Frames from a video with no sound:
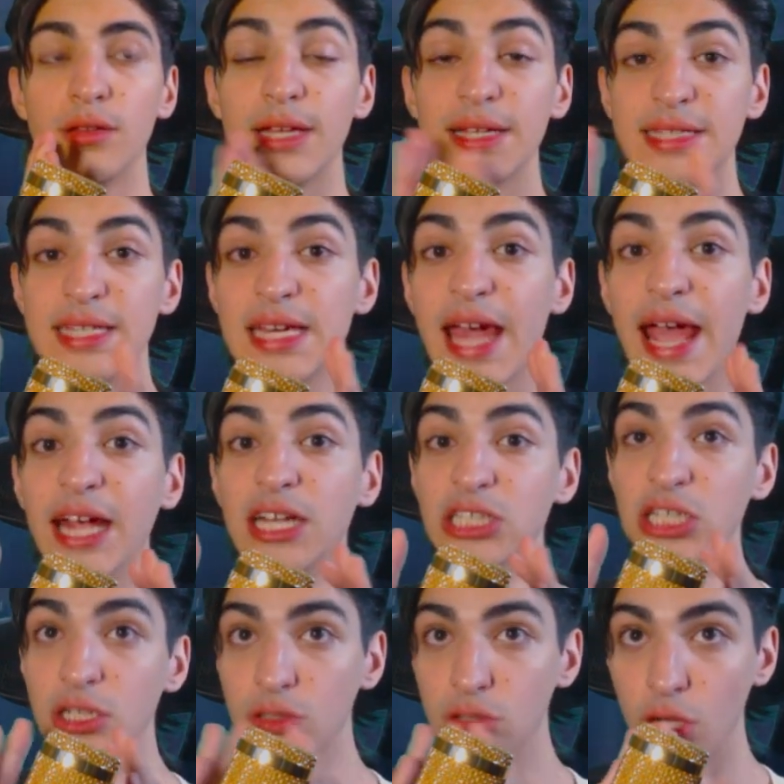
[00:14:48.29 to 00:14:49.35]
The
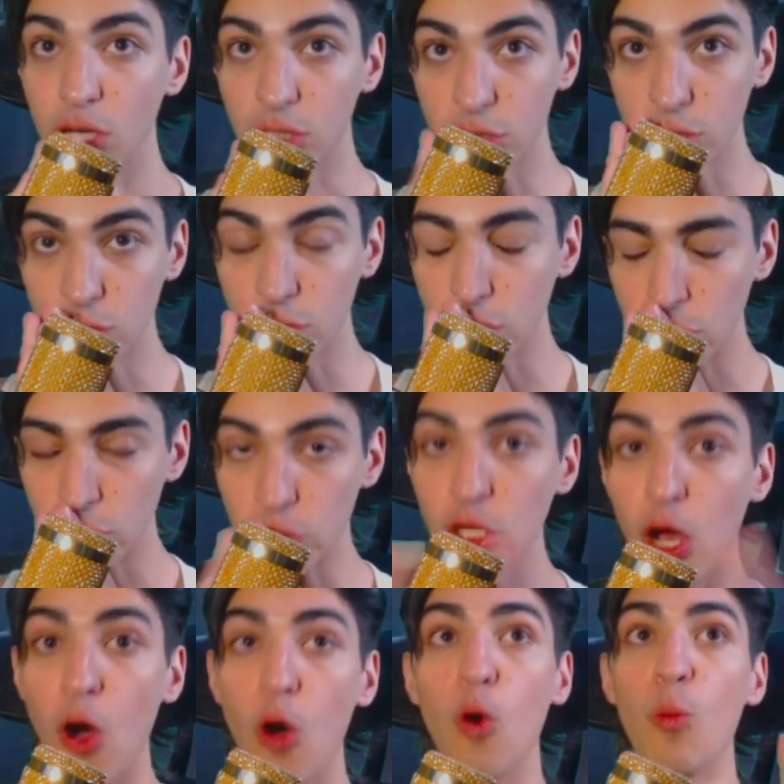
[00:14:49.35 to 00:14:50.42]
de-aging looks
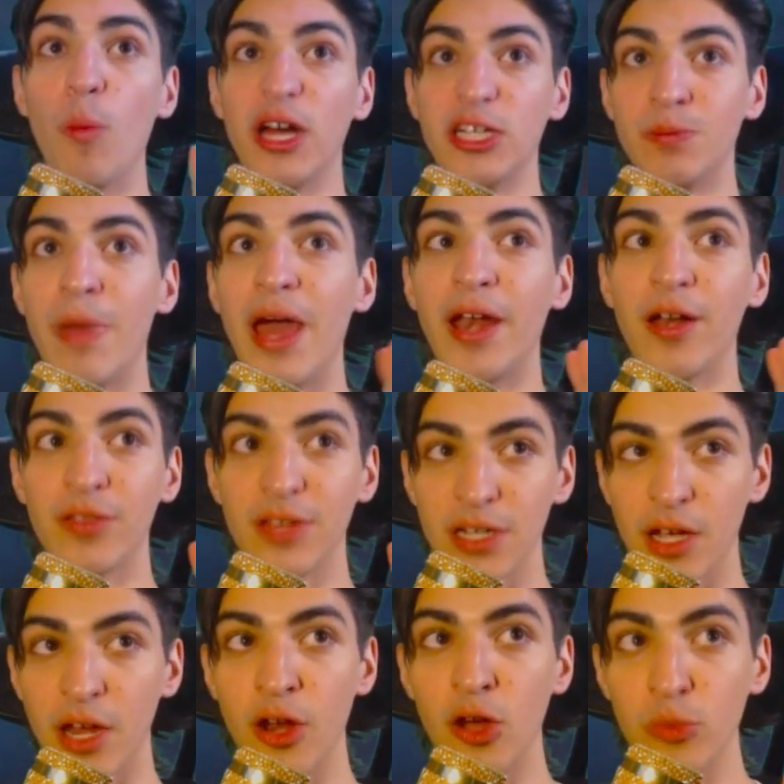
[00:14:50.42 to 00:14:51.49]
so much better than
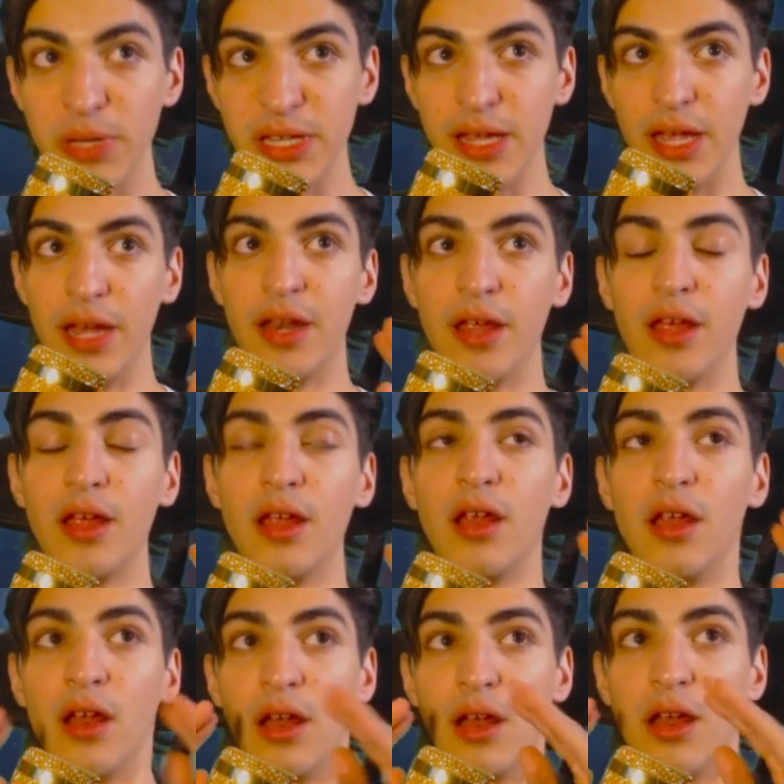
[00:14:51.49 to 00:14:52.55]
Kenobi did.
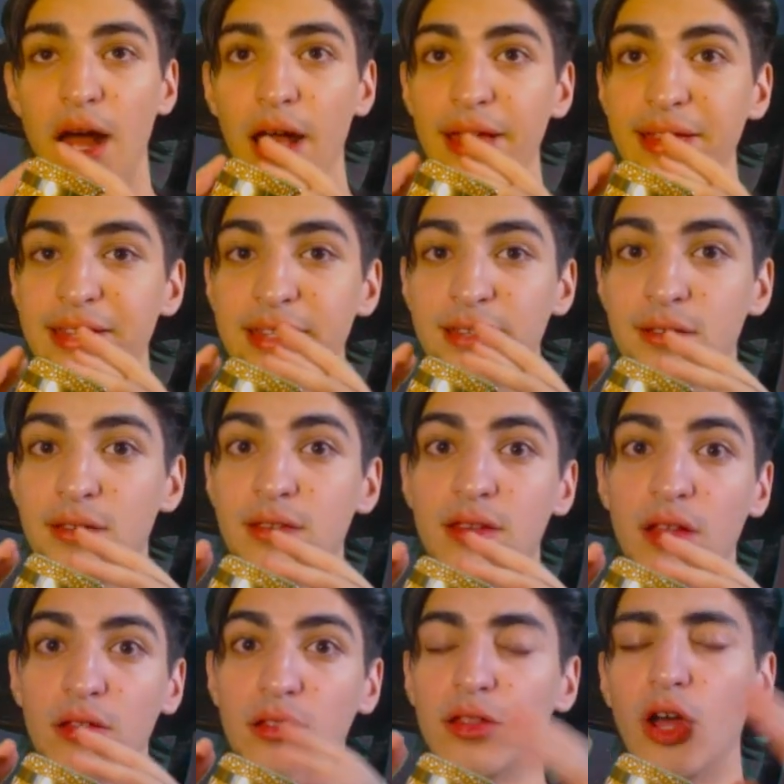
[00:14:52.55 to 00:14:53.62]

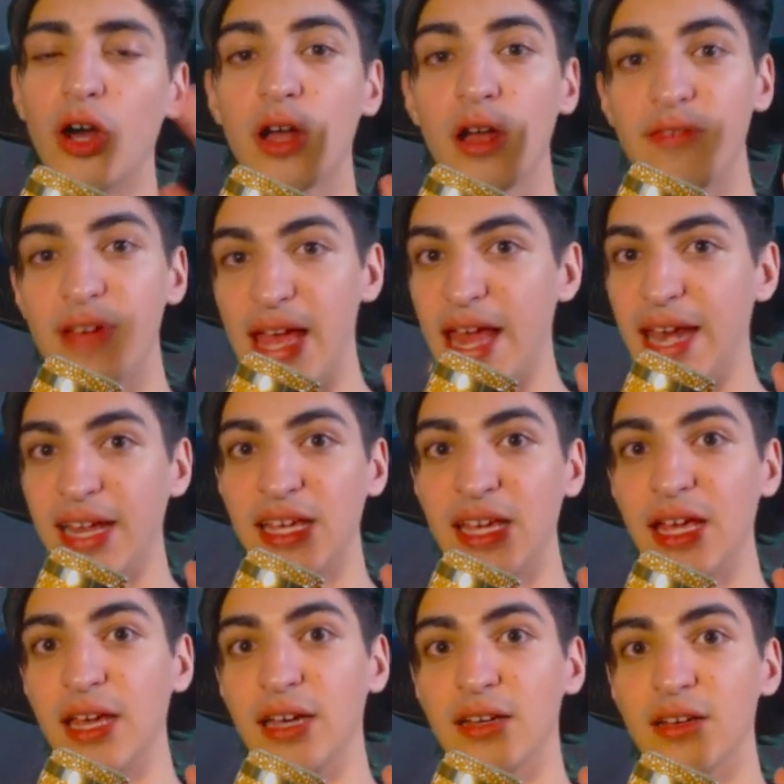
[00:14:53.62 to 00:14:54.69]
The look of
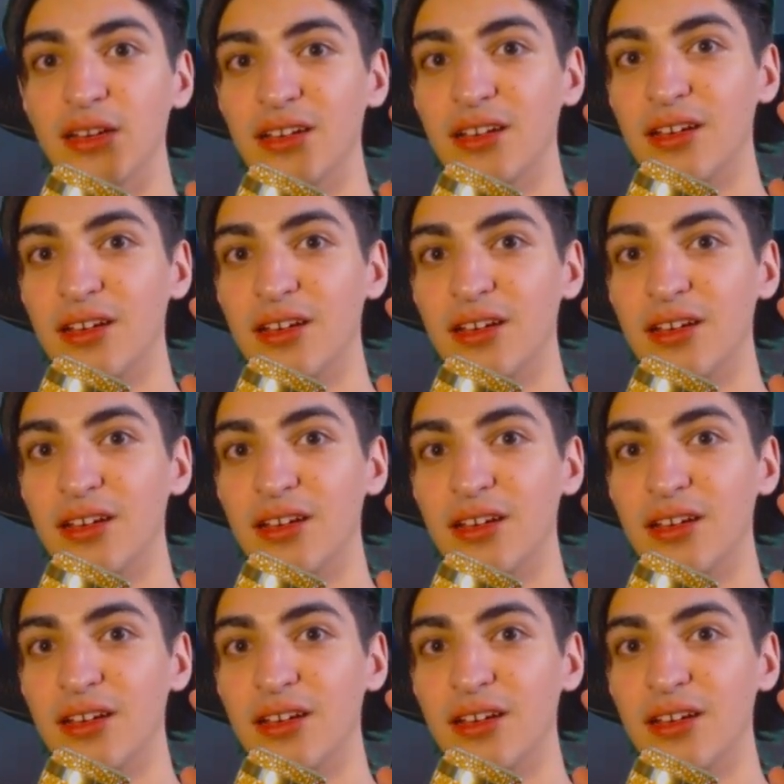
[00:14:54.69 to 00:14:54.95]
Anakin